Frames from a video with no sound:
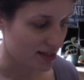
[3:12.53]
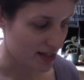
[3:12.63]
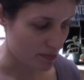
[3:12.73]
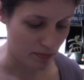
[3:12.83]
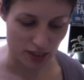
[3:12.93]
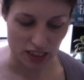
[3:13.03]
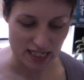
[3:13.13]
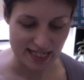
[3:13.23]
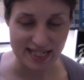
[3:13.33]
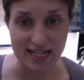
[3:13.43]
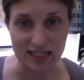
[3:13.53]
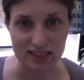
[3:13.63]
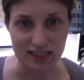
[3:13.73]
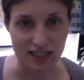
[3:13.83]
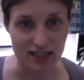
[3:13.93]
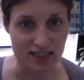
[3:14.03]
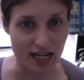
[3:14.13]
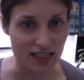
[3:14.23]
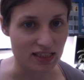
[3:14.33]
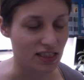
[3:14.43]
Number six in the
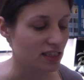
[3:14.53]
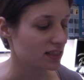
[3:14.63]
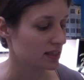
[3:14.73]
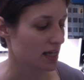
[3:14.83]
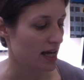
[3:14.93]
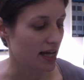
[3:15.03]
challenges